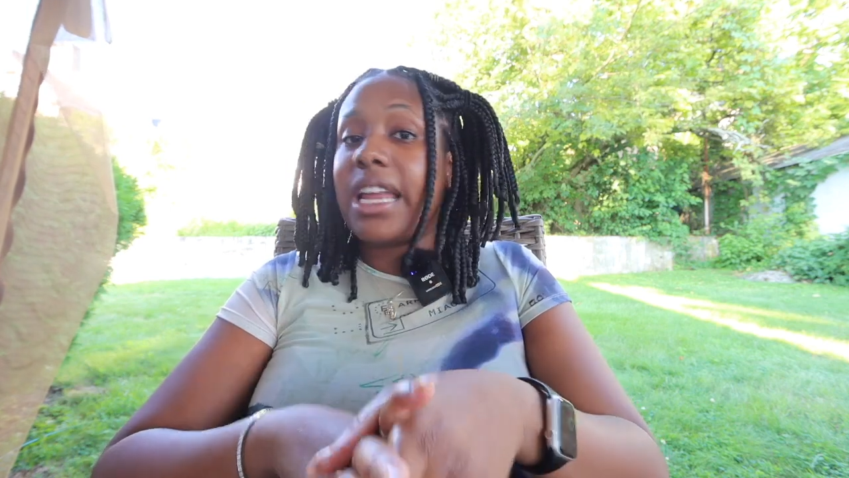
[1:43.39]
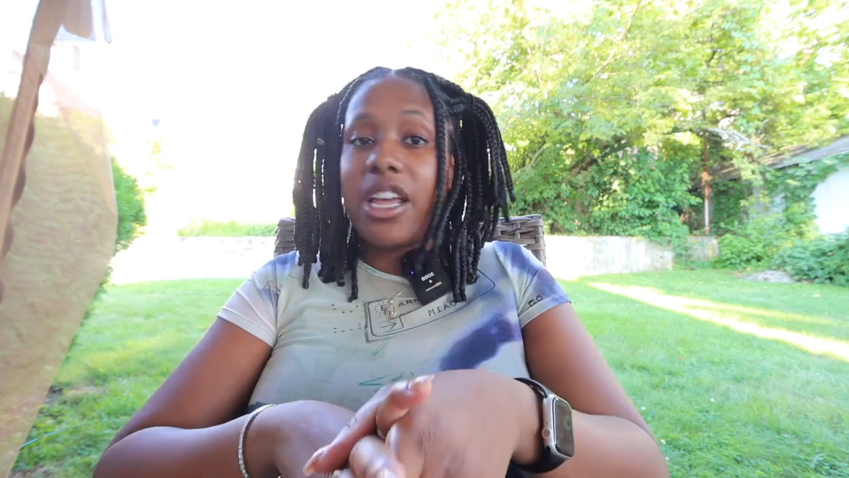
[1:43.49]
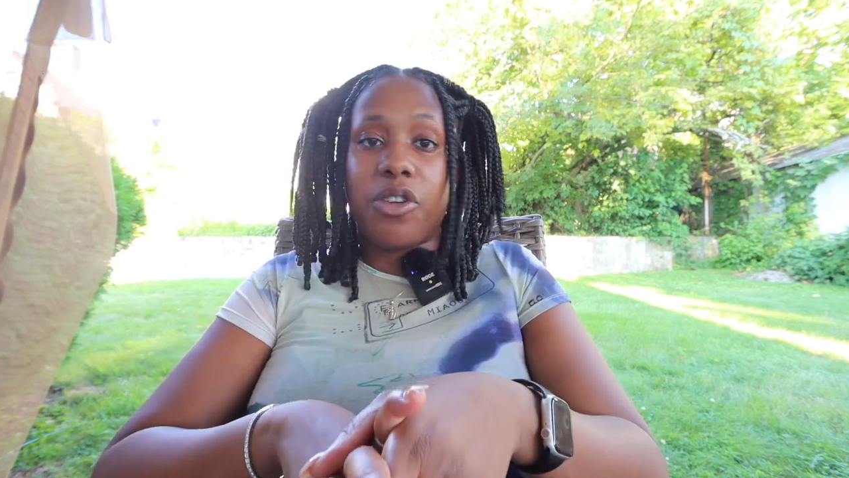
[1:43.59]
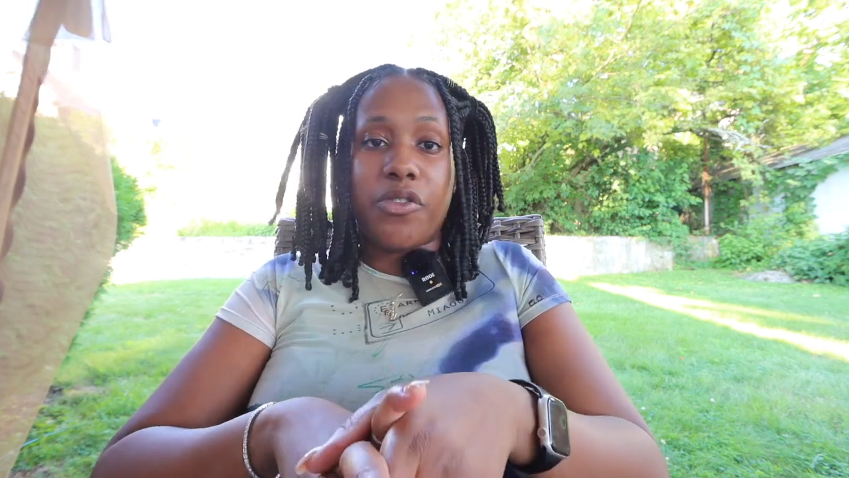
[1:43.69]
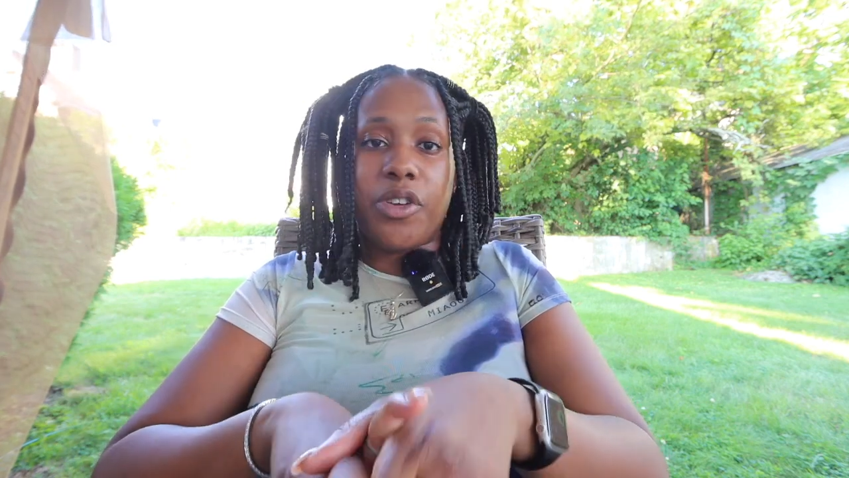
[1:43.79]
to
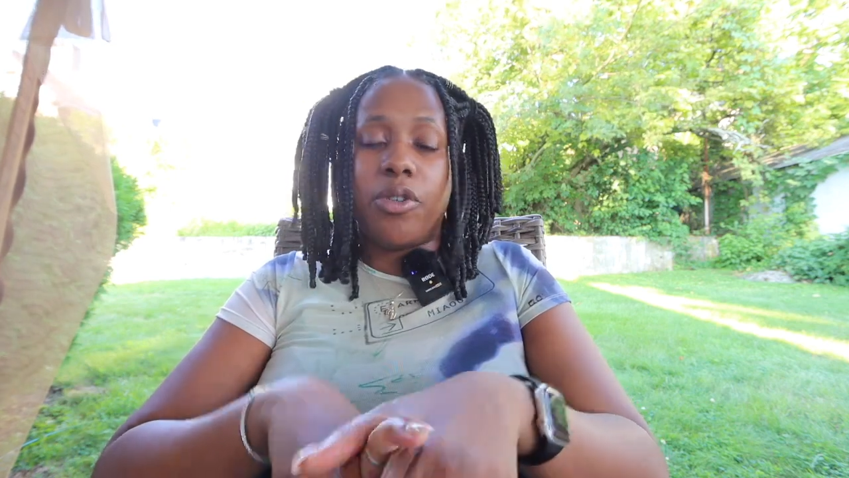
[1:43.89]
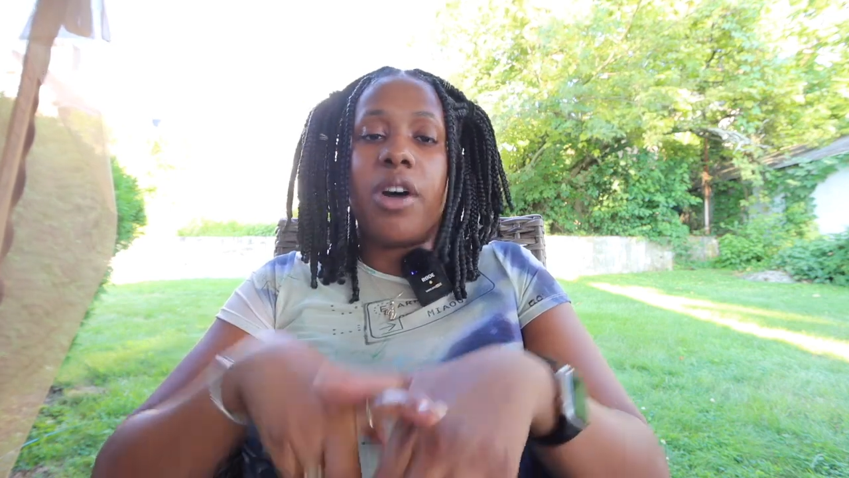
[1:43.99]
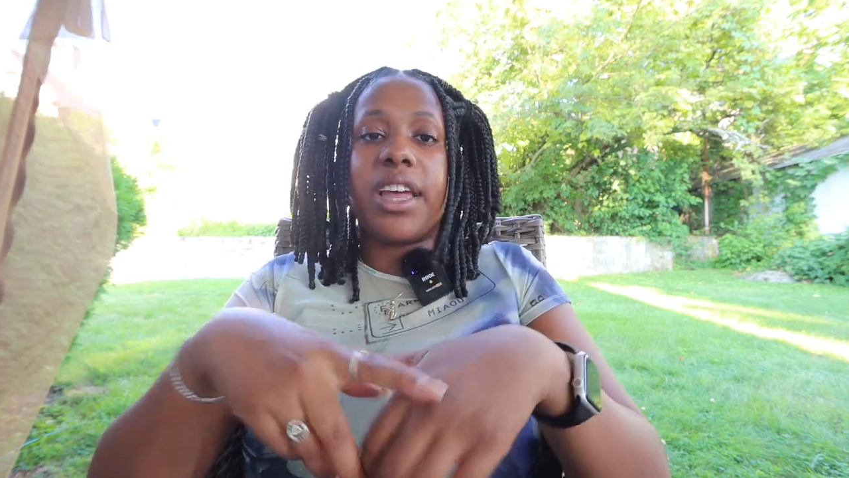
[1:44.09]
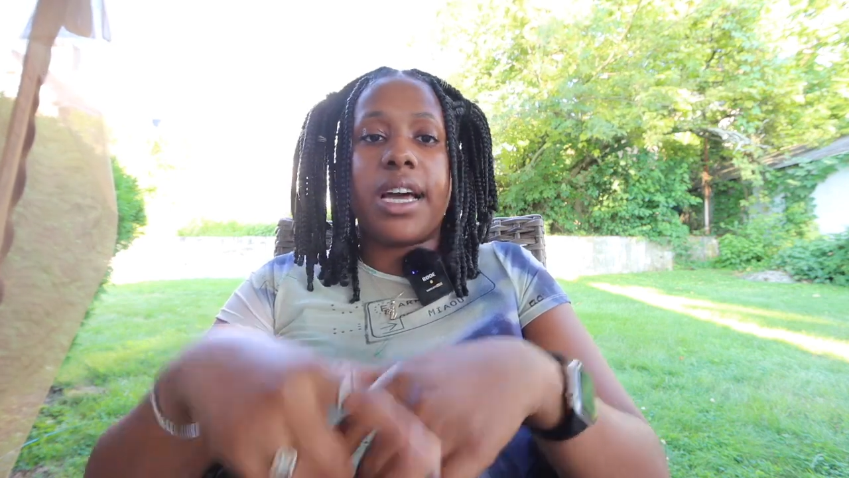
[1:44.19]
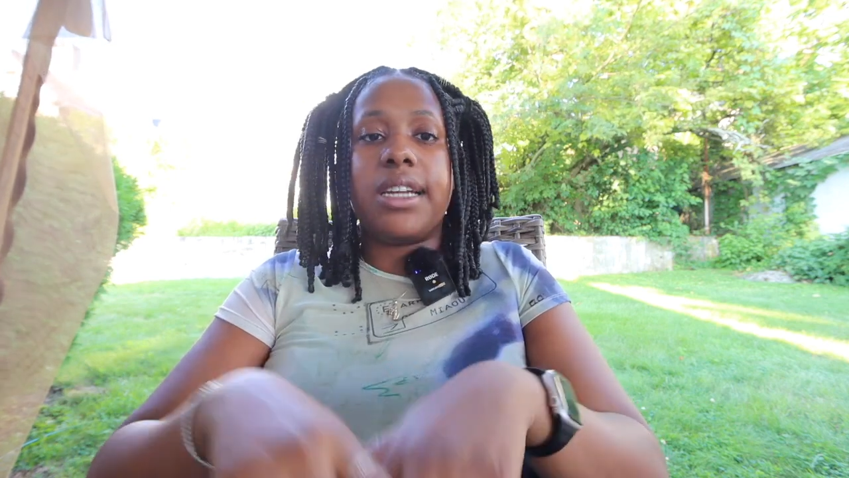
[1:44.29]
interview,
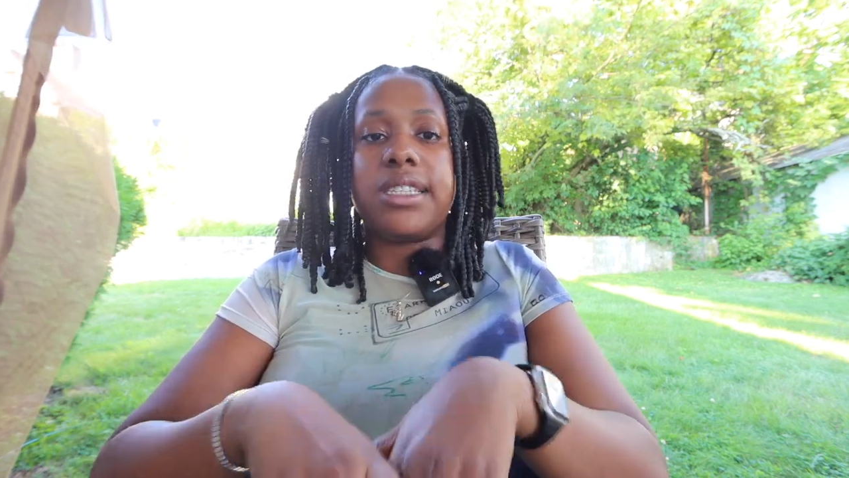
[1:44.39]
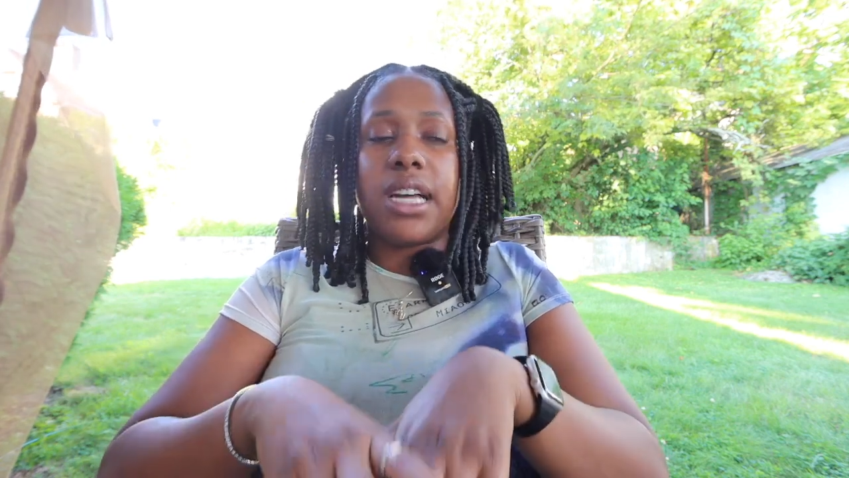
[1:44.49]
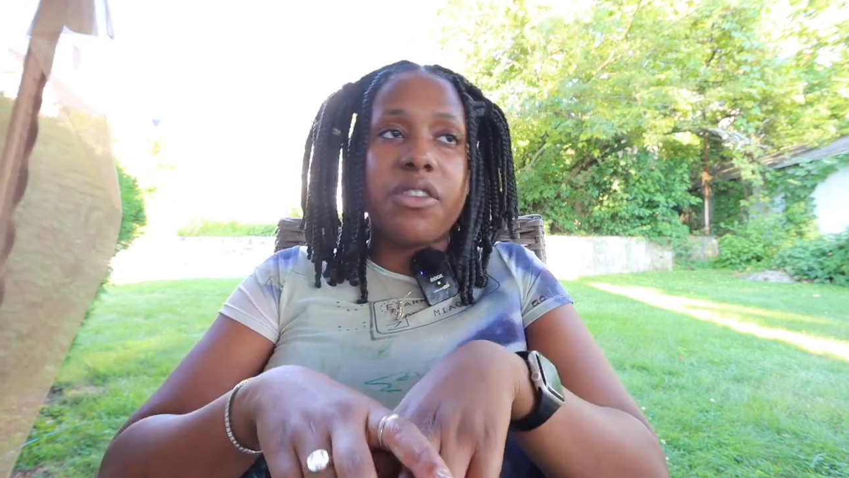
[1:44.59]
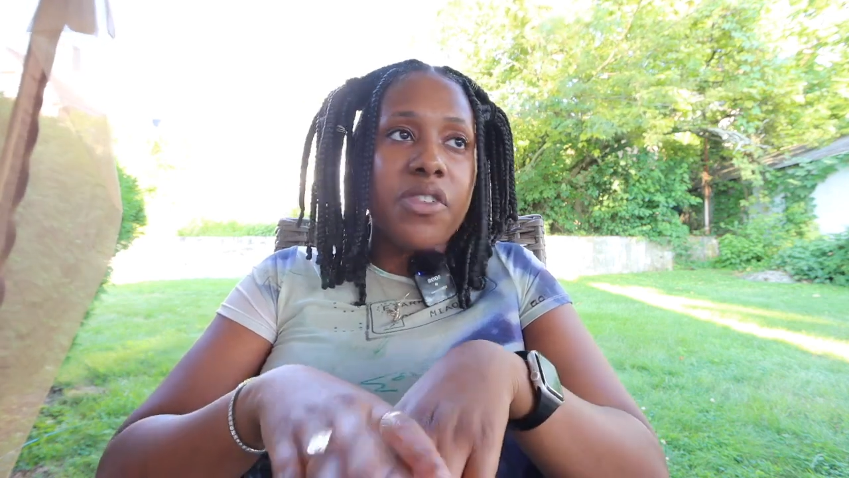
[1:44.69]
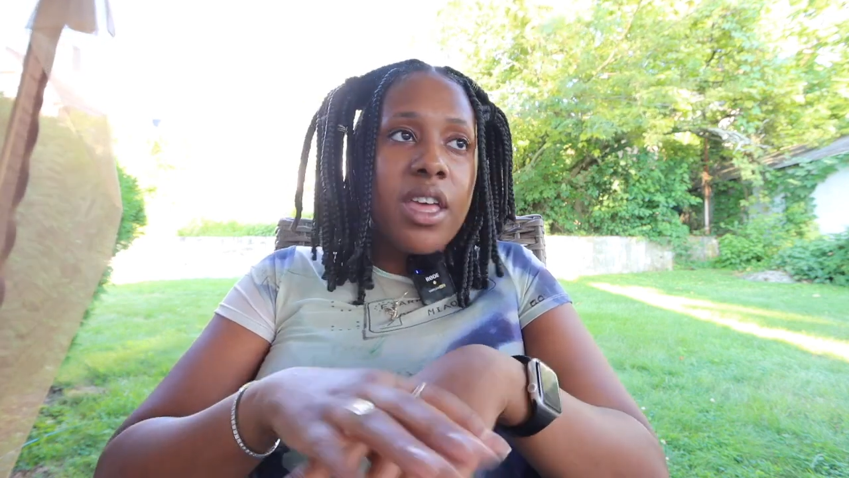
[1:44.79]
all that kind of
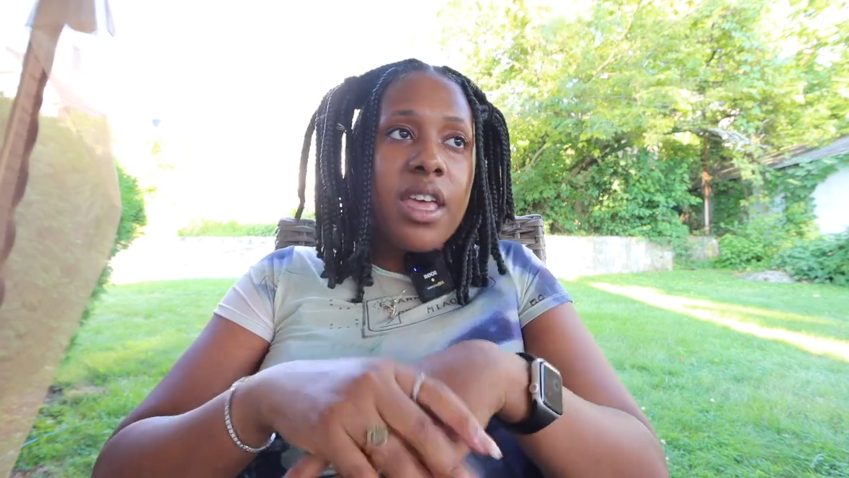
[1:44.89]
stuff.